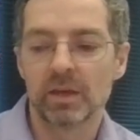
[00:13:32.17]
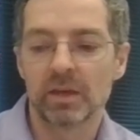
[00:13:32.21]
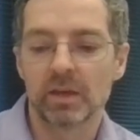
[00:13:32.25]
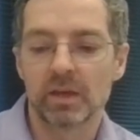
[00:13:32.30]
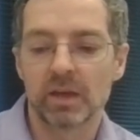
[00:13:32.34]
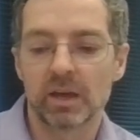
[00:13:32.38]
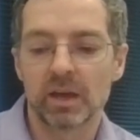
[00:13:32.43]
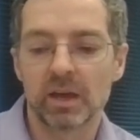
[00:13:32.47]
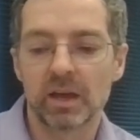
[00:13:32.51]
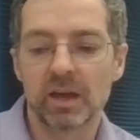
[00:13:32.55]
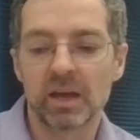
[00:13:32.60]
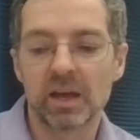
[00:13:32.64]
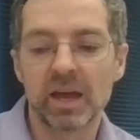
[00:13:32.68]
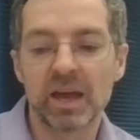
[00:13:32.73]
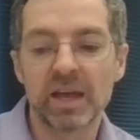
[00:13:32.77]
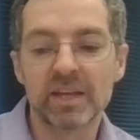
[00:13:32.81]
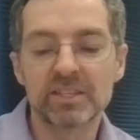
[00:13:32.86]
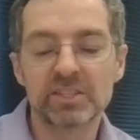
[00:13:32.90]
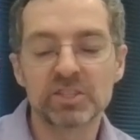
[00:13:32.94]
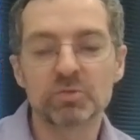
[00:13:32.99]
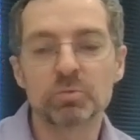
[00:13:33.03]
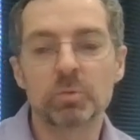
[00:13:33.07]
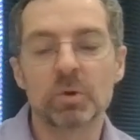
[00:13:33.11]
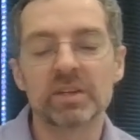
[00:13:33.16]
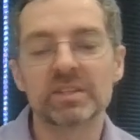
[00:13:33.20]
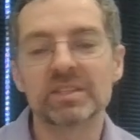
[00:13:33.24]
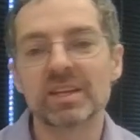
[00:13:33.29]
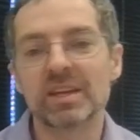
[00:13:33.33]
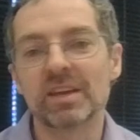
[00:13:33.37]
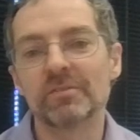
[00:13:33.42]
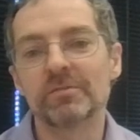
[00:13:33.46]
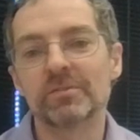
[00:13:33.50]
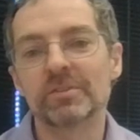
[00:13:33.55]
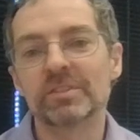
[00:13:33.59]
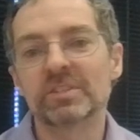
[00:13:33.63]
I just want to
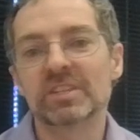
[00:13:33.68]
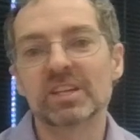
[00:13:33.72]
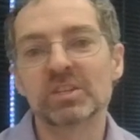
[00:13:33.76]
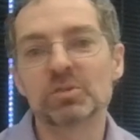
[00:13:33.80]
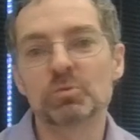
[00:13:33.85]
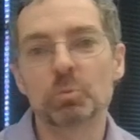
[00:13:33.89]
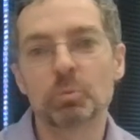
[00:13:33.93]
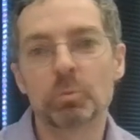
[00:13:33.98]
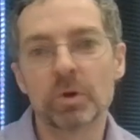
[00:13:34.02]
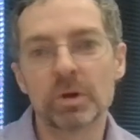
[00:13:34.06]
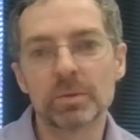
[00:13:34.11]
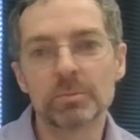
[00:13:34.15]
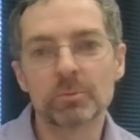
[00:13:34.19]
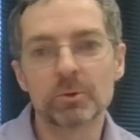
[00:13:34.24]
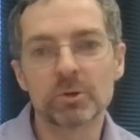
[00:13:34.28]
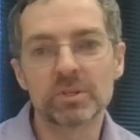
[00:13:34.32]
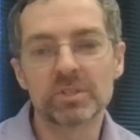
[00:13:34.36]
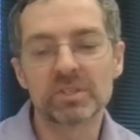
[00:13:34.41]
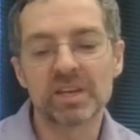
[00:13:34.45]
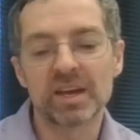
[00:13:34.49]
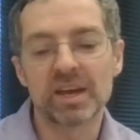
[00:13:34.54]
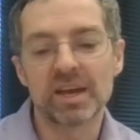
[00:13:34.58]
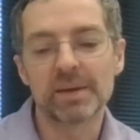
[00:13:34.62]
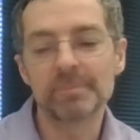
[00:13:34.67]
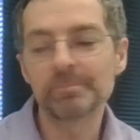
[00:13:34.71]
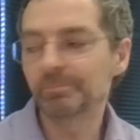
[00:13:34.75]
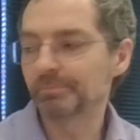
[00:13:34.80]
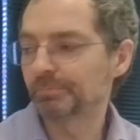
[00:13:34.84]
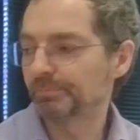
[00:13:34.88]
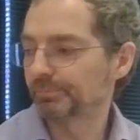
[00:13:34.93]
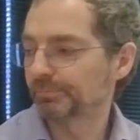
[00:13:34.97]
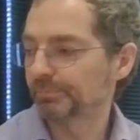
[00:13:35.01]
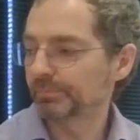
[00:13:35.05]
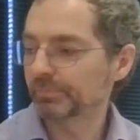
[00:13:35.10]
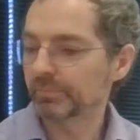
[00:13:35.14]
emphasize one more time
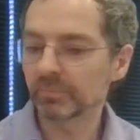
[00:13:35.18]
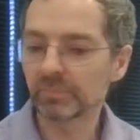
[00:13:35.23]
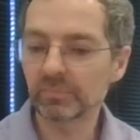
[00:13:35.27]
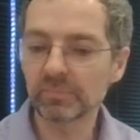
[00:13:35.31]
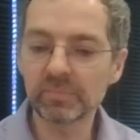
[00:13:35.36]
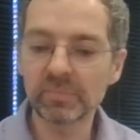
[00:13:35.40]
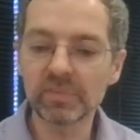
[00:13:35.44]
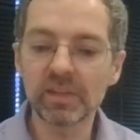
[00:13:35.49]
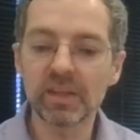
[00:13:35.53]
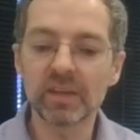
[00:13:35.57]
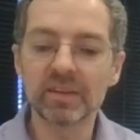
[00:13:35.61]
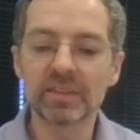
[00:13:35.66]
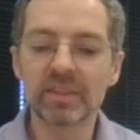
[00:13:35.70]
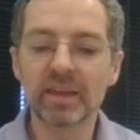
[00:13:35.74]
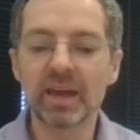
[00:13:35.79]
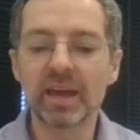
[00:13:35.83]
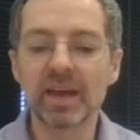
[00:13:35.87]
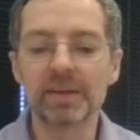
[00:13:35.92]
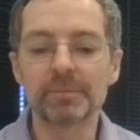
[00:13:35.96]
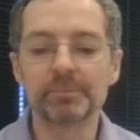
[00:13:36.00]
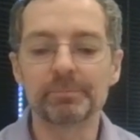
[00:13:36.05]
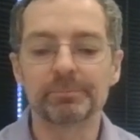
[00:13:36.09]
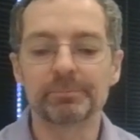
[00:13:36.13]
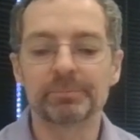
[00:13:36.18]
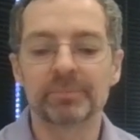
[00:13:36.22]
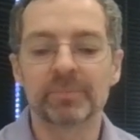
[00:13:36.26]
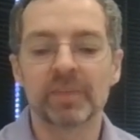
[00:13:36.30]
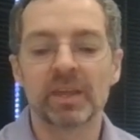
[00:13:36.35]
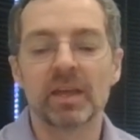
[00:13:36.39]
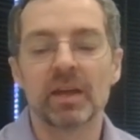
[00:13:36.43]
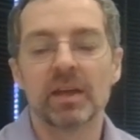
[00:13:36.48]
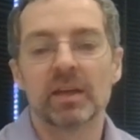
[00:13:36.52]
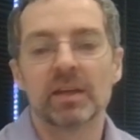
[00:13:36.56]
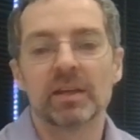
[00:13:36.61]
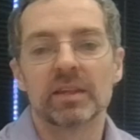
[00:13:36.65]
that
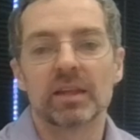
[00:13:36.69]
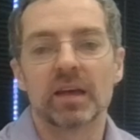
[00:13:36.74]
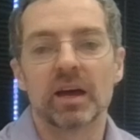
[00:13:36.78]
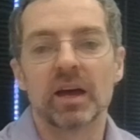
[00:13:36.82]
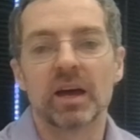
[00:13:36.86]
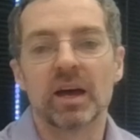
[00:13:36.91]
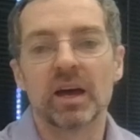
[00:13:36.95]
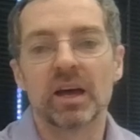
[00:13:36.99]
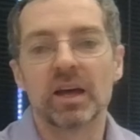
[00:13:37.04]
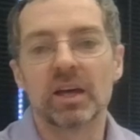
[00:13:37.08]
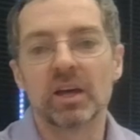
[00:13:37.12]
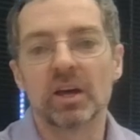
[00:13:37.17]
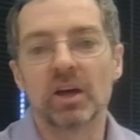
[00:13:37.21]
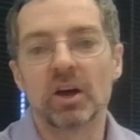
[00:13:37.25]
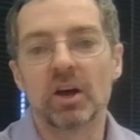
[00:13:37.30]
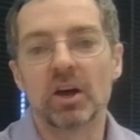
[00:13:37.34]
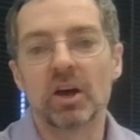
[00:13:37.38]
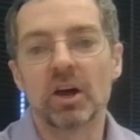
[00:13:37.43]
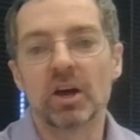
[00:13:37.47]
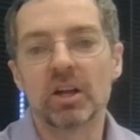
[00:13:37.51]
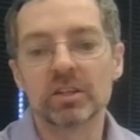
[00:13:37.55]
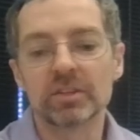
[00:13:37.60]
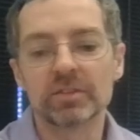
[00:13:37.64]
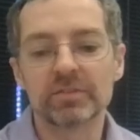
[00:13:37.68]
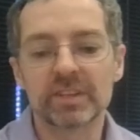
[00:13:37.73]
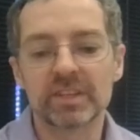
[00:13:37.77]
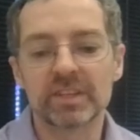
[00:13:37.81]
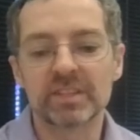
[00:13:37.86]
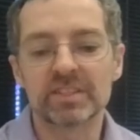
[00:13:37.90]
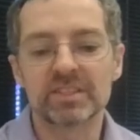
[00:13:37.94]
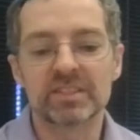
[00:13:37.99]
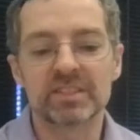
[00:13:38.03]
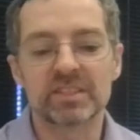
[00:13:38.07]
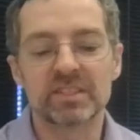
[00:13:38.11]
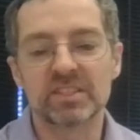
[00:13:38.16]
all of
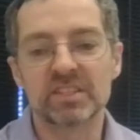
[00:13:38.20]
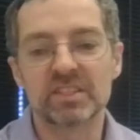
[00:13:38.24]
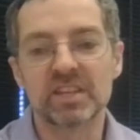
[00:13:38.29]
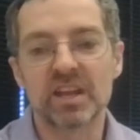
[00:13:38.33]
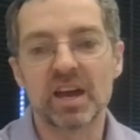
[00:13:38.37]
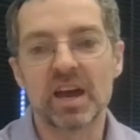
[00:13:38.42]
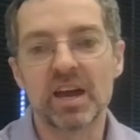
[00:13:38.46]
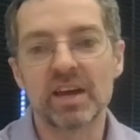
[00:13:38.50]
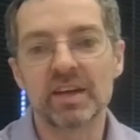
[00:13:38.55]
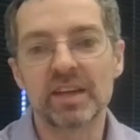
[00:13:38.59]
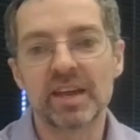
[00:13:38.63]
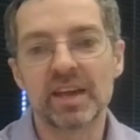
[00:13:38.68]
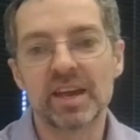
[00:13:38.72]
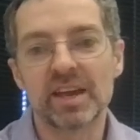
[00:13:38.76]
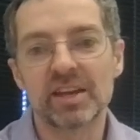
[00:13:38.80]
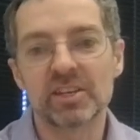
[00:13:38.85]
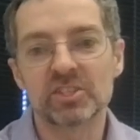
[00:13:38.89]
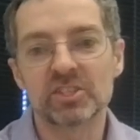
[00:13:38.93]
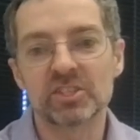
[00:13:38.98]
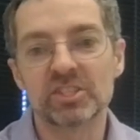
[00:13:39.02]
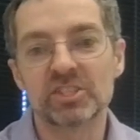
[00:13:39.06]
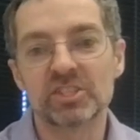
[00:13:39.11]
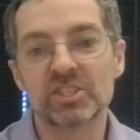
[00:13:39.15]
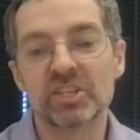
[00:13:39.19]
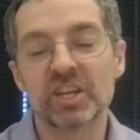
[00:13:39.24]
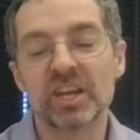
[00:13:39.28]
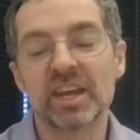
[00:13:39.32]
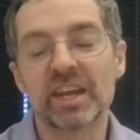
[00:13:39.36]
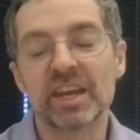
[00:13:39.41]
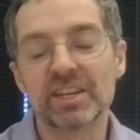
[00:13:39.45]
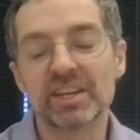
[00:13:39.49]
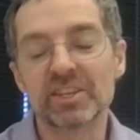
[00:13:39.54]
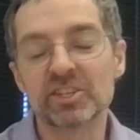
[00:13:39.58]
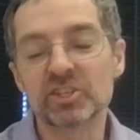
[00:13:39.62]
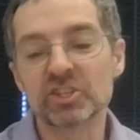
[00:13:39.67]
this does not actually
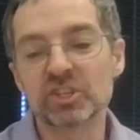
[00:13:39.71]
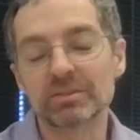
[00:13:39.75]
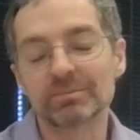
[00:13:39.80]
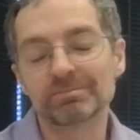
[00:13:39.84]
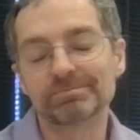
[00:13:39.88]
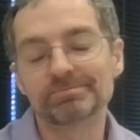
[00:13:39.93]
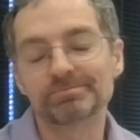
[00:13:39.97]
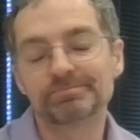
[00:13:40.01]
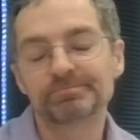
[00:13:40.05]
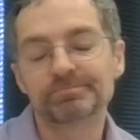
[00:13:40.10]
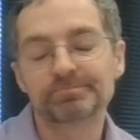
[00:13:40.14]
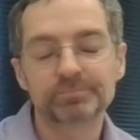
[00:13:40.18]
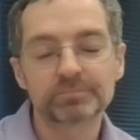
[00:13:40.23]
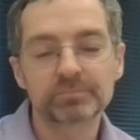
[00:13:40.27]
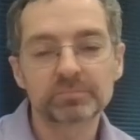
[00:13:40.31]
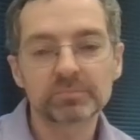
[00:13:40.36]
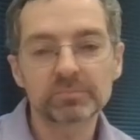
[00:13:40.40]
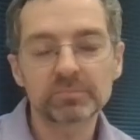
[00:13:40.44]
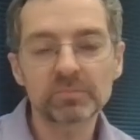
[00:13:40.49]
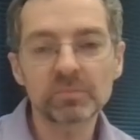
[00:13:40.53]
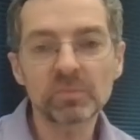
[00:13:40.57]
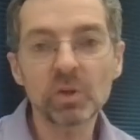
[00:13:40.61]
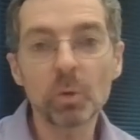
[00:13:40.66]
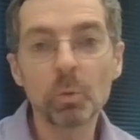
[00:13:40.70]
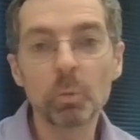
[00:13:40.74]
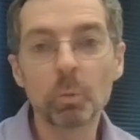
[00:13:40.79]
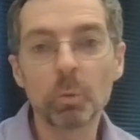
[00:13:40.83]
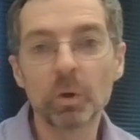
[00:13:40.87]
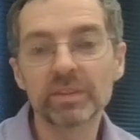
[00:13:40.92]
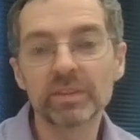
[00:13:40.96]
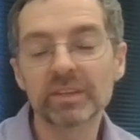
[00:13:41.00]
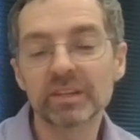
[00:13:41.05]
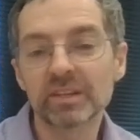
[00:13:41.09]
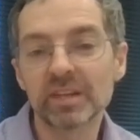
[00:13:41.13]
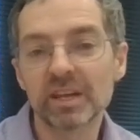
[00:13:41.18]
change
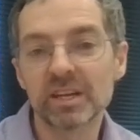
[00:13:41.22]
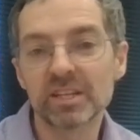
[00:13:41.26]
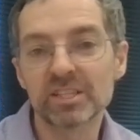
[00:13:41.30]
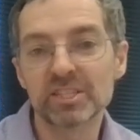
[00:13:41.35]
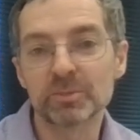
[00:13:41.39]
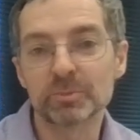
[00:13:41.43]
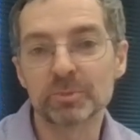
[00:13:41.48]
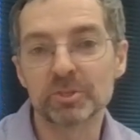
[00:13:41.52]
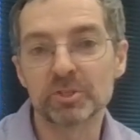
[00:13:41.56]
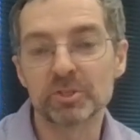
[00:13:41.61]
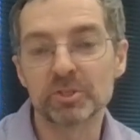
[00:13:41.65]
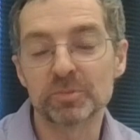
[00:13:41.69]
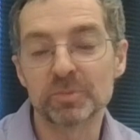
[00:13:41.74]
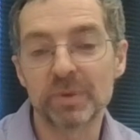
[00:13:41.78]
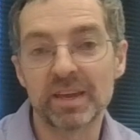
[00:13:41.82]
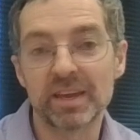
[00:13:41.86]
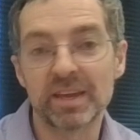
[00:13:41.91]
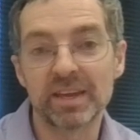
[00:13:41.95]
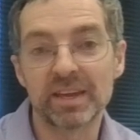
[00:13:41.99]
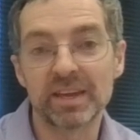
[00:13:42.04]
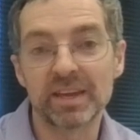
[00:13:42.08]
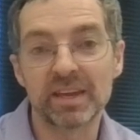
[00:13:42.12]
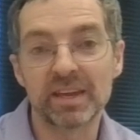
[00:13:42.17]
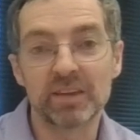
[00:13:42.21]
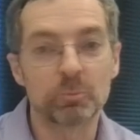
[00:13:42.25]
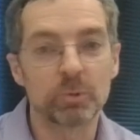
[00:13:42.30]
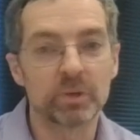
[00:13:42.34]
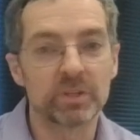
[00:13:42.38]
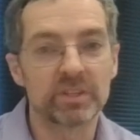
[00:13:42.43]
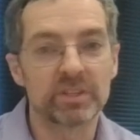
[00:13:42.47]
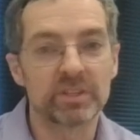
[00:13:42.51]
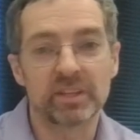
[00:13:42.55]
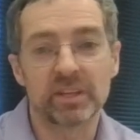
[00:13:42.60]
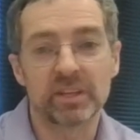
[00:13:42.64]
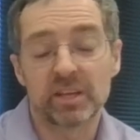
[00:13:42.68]
what the customer is paying and
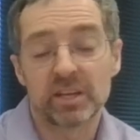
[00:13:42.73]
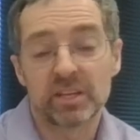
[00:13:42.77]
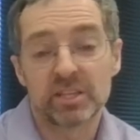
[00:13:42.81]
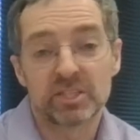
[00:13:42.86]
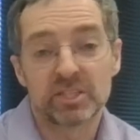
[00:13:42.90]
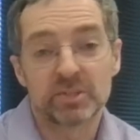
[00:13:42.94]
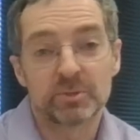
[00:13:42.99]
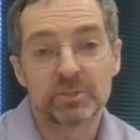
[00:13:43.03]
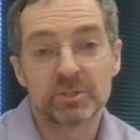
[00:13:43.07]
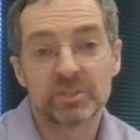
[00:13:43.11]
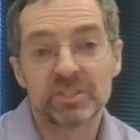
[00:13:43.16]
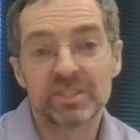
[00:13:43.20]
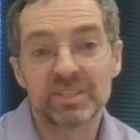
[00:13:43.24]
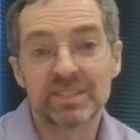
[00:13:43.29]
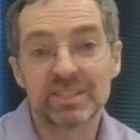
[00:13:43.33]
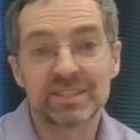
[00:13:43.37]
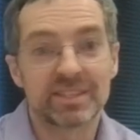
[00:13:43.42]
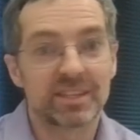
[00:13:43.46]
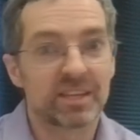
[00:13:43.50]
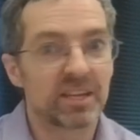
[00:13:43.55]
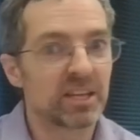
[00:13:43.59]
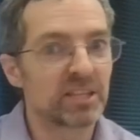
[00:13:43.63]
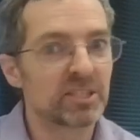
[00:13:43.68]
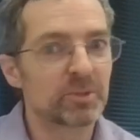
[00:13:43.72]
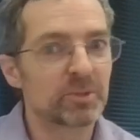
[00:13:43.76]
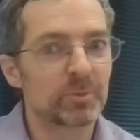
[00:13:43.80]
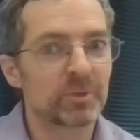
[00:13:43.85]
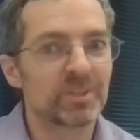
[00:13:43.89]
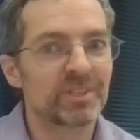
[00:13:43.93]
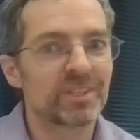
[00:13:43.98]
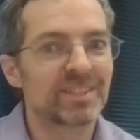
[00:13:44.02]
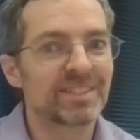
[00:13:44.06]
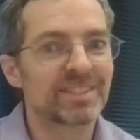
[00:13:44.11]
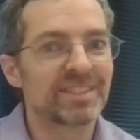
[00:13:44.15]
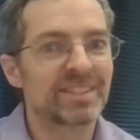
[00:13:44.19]
what the customer sees. The customer
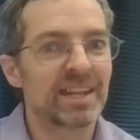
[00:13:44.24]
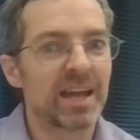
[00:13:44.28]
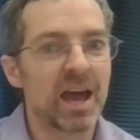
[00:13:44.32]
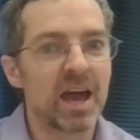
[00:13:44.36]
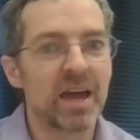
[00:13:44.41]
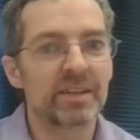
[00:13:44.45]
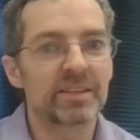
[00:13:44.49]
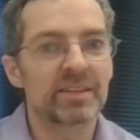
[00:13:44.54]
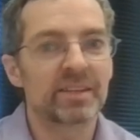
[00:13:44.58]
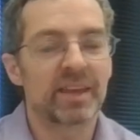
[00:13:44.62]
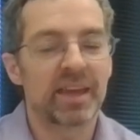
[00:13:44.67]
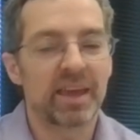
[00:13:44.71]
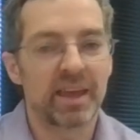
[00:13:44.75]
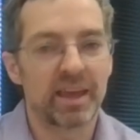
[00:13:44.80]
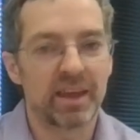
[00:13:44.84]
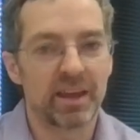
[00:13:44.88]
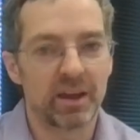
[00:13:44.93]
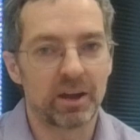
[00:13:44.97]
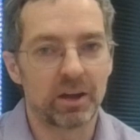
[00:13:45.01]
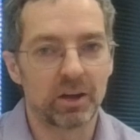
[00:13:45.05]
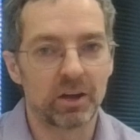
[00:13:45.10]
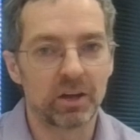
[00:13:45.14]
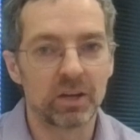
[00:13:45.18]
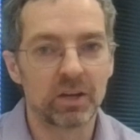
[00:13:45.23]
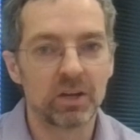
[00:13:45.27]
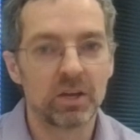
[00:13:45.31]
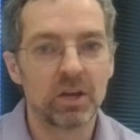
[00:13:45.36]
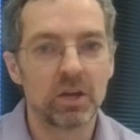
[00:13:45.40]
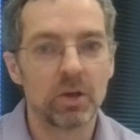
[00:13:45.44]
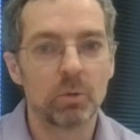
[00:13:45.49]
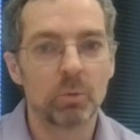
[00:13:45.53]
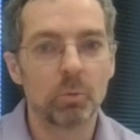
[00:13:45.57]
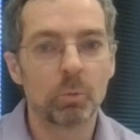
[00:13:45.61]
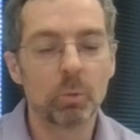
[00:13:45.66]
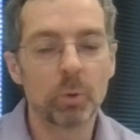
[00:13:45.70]
does not care
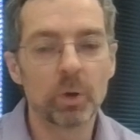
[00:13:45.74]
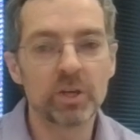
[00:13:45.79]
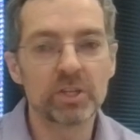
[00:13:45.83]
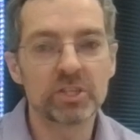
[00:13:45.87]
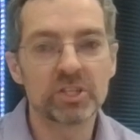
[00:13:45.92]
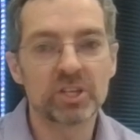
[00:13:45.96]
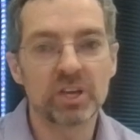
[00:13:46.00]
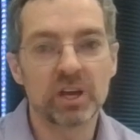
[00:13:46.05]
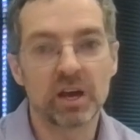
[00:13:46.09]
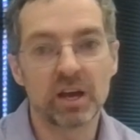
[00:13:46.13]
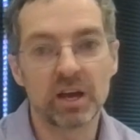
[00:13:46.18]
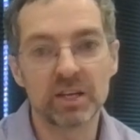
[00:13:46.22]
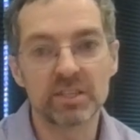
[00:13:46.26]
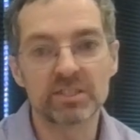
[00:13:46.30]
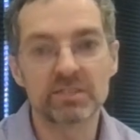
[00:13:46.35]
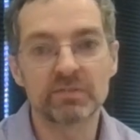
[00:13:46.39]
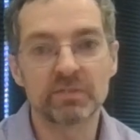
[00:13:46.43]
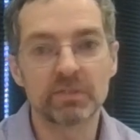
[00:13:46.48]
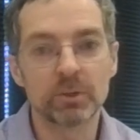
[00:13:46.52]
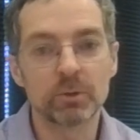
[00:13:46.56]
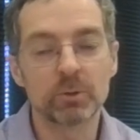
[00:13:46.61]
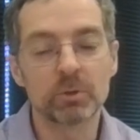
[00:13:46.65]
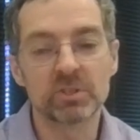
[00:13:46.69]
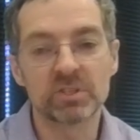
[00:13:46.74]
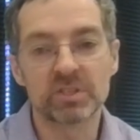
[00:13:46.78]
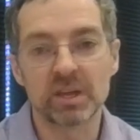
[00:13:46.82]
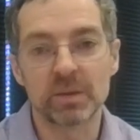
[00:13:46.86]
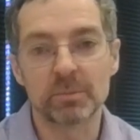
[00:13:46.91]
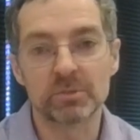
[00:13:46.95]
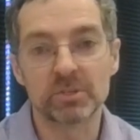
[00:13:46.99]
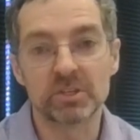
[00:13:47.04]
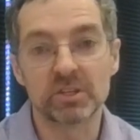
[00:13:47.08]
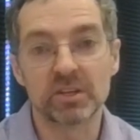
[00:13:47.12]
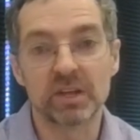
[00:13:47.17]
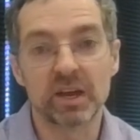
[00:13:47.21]
which cost flow
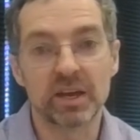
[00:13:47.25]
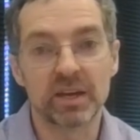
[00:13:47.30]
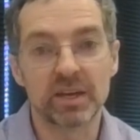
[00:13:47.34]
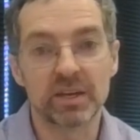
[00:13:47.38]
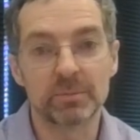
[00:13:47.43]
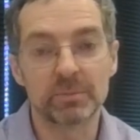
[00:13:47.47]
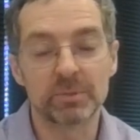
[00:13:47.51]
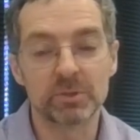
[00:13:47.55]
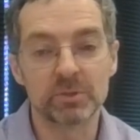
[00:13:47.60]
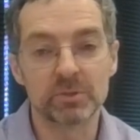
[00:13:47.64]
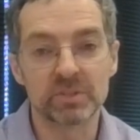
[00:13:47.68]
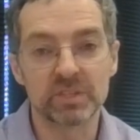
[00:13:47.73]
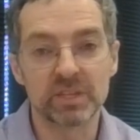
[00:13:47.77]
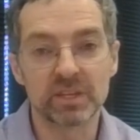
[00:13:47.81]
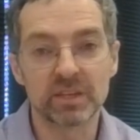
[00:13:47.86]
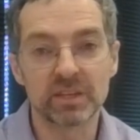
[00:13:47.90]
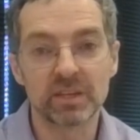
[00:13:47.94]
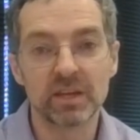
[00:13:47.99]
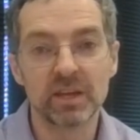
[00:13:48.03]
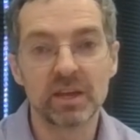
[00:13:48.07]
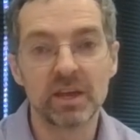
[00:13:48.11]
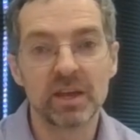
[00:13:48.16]
assumption I am using.